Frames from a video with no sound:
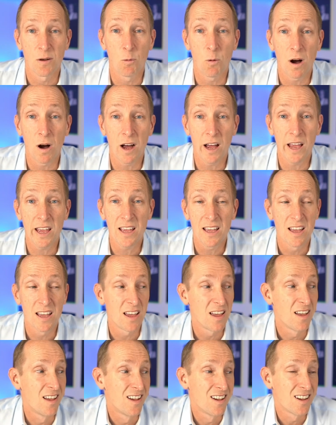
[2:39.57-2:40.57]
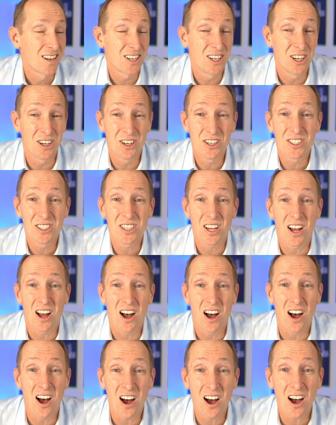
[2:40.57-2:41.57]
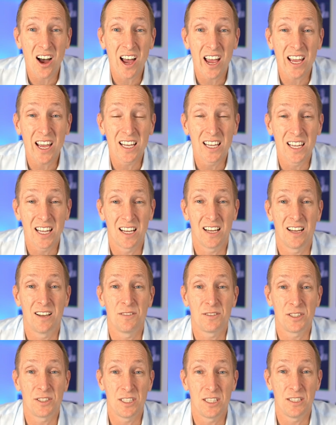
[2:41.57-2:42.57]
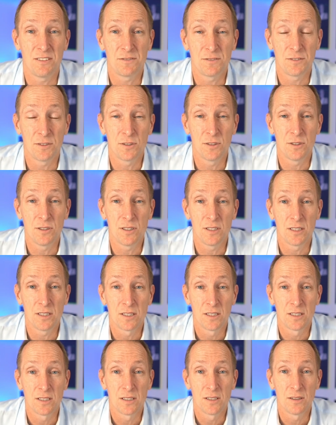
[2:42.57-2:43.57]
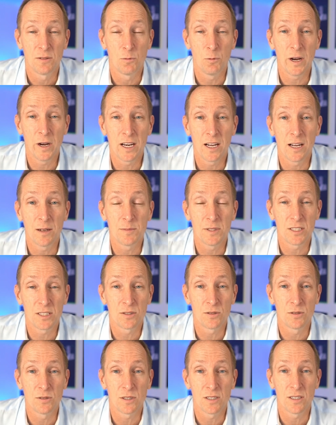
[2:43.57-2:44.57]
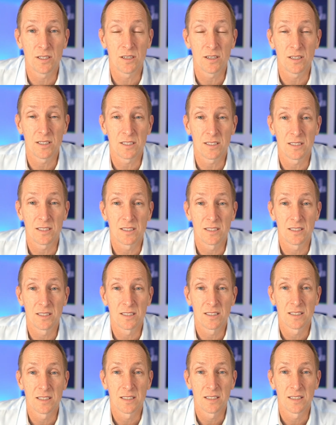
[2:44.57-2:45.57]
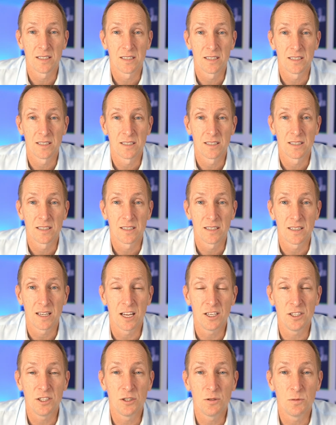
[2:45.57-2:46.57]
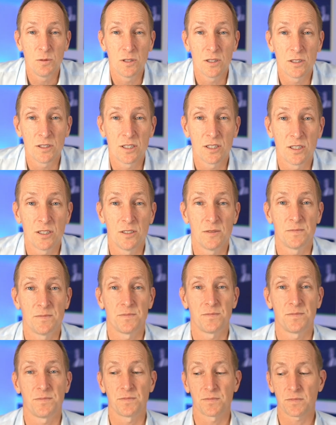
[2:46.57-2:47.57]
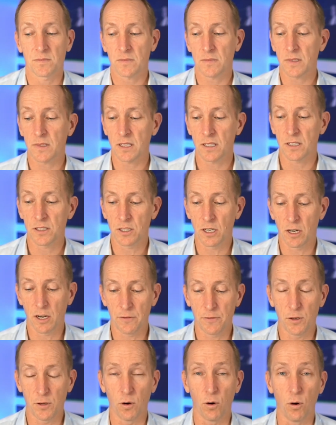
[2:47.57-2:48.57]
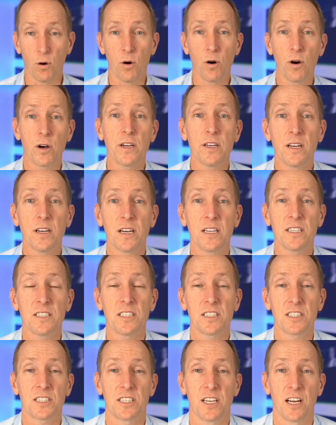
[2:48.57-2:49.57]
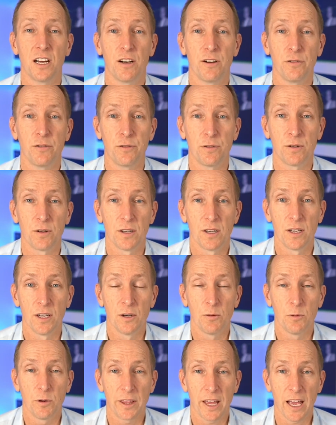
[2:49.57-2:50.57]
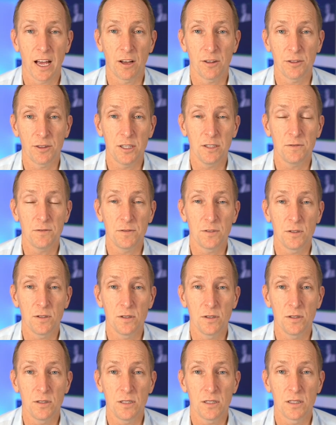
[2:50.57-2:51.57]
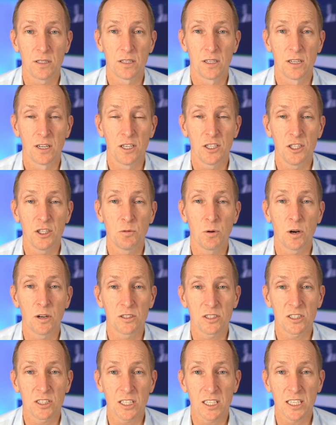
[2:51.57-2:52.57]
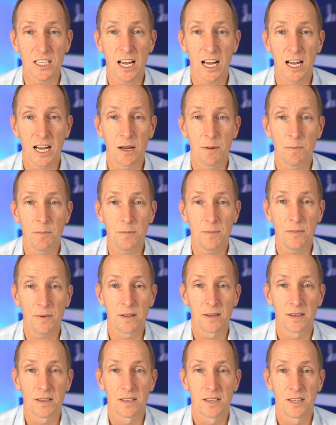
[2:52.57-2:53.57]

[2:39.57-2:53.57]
Why? Because I love shit food when I'm disorganized. And you will too. So if you organize yourself with healthy food, you won't succumb